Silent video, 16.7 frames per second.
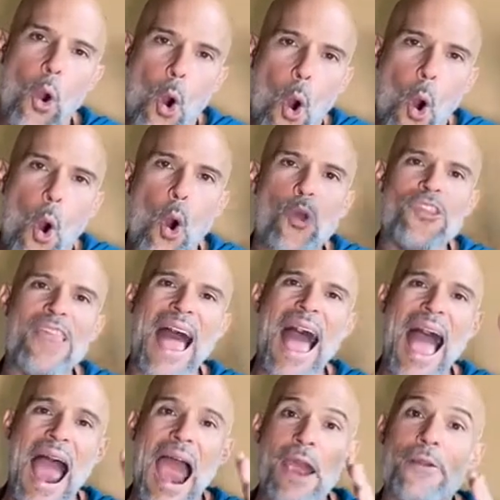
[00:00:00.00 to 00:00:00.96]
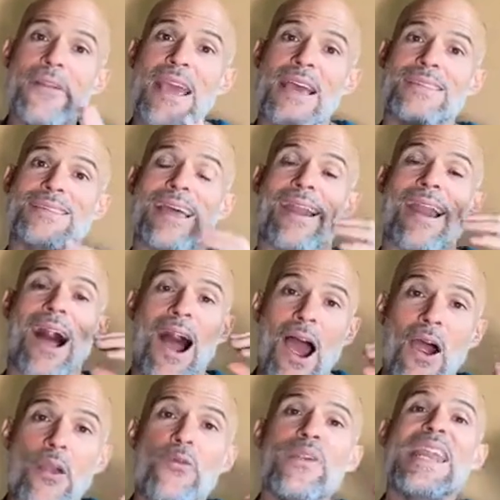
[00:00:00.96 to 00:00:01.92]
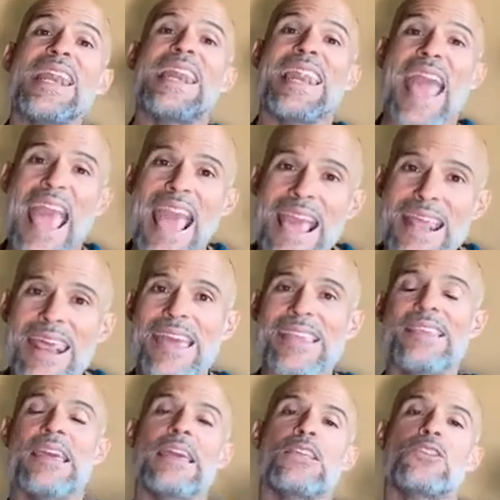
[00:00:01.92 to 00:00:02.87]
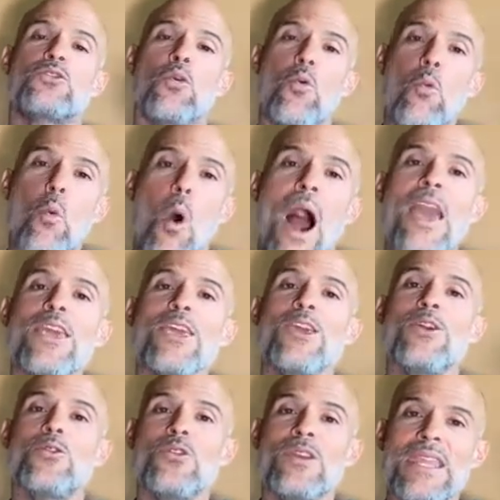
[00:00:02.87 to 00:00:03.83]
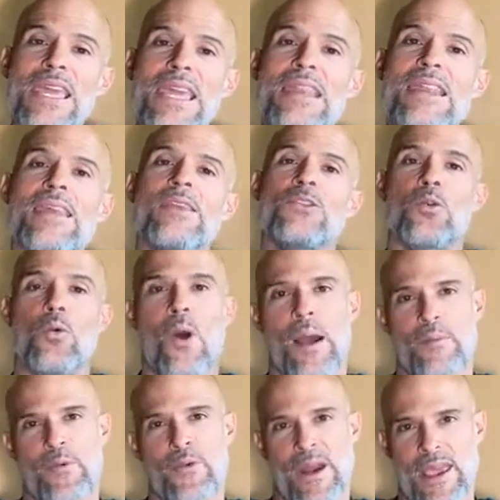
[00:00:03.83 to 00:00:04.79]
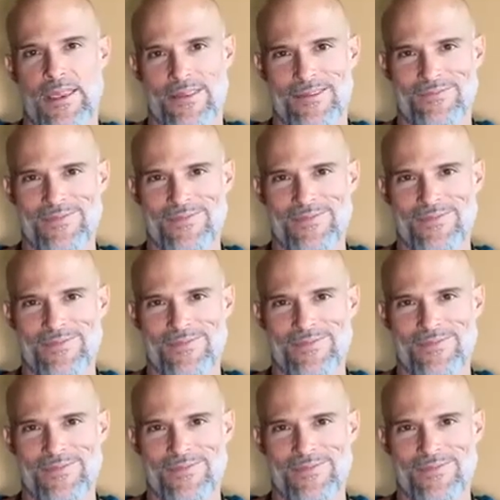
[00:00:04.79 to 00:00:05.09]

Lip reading: all the areas that are related to what you need to upgrade,